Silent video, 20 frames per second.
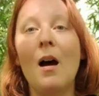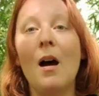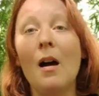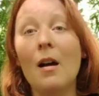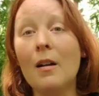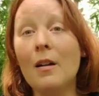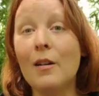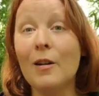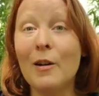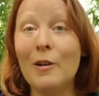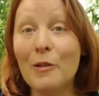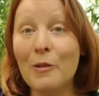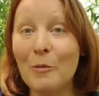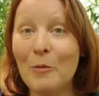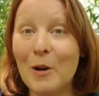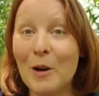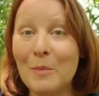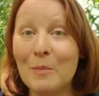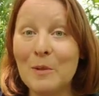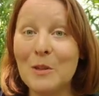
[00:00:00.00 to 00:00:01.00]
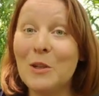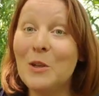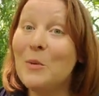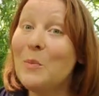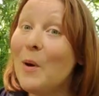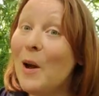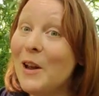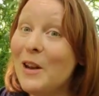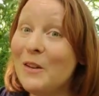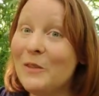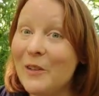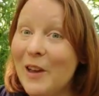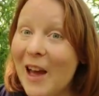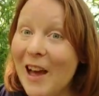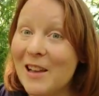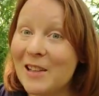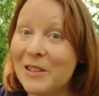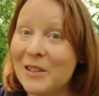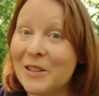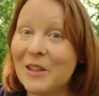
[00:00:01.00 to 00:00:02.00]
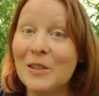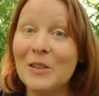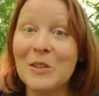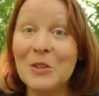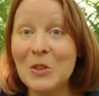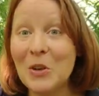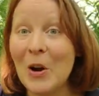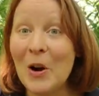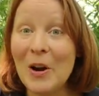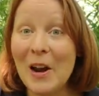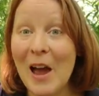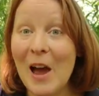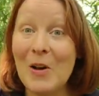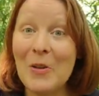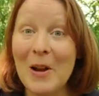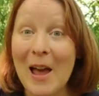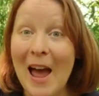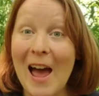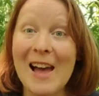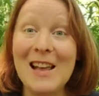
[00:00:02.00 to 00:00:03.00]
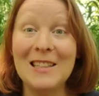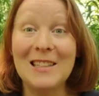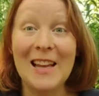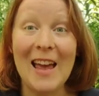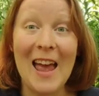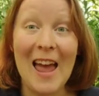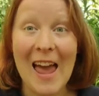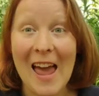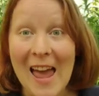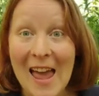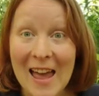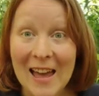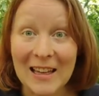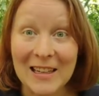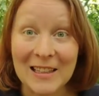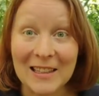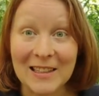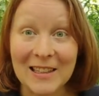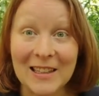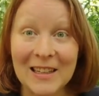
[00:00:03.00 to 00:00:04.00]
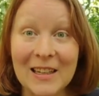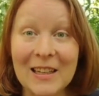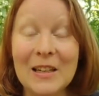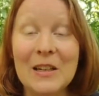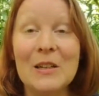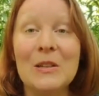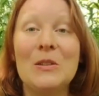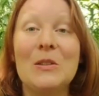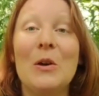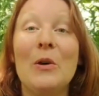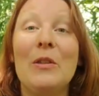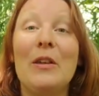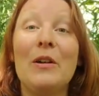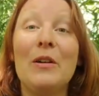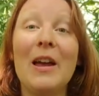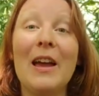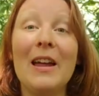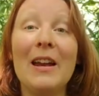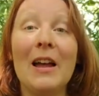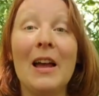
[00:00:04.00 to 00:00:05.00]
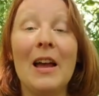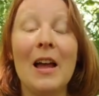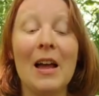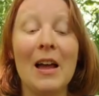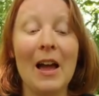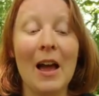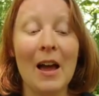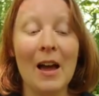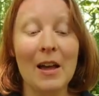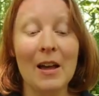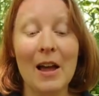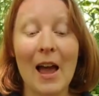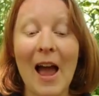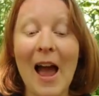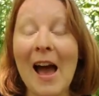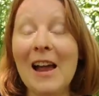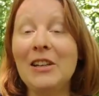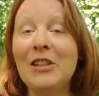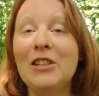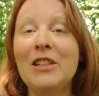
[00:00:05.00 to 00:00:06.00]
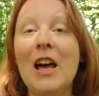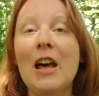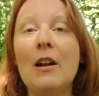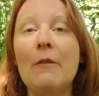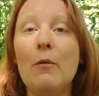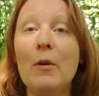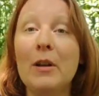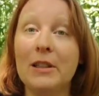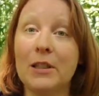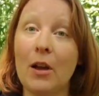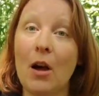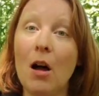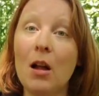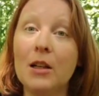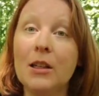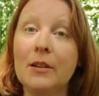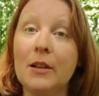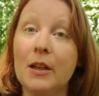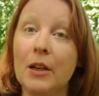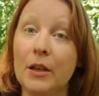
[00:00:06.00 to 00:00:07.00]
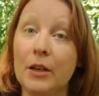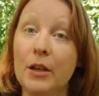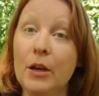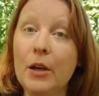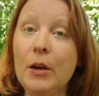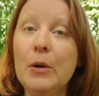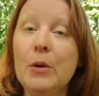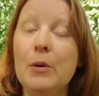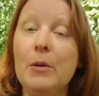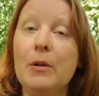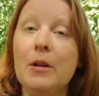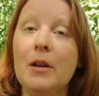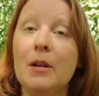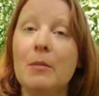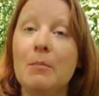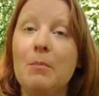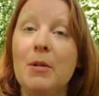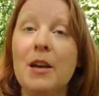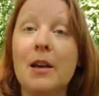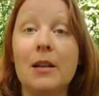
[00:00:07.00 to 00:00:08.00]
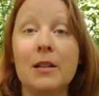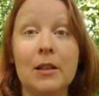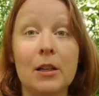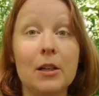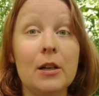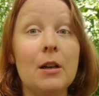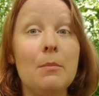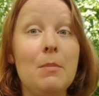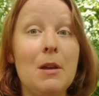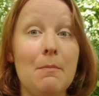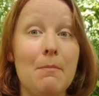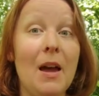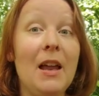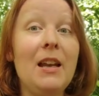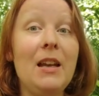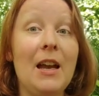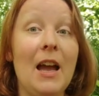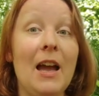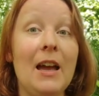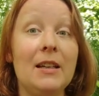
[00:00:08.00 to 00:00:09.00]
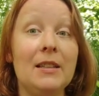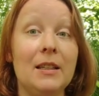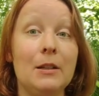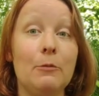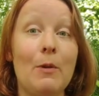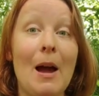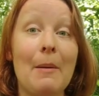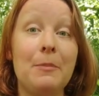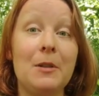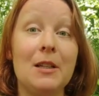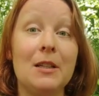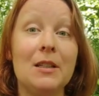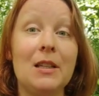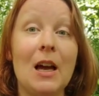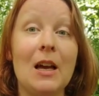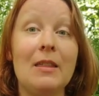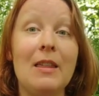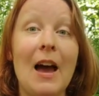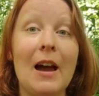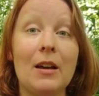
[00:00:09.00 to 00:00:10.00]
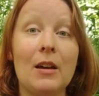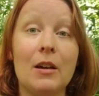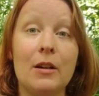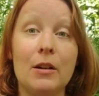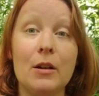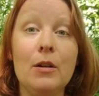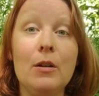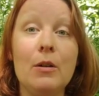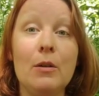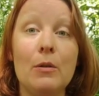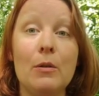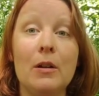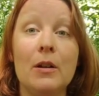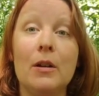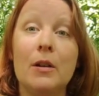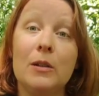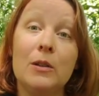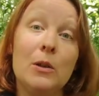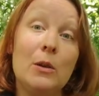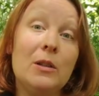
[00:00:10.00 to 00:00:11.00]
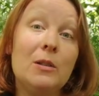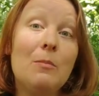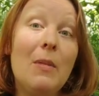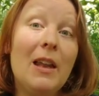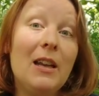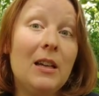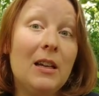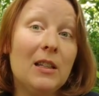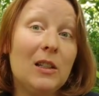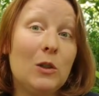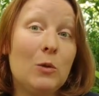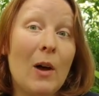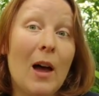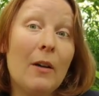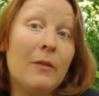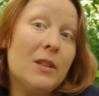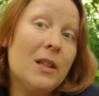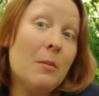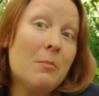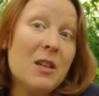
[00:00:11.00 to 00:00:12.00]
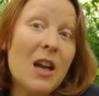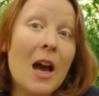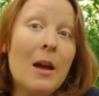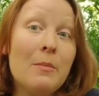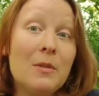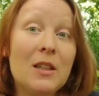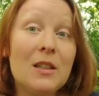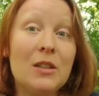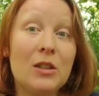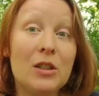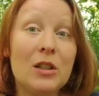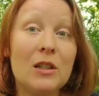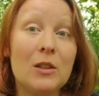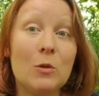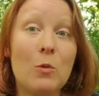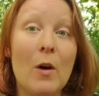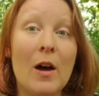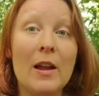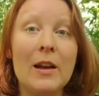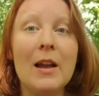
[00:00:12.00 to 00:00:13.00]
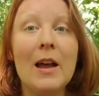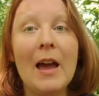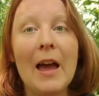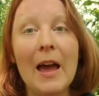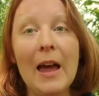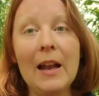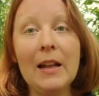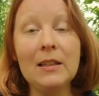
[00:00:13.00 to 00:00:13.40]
Our earthworms, you might have guessed, start out as eggs. So they'll get hatched out of what's called a cocoon, because there can be many eggs wrapped inside that cocoon, so as many as 12, sometimes it's just one, and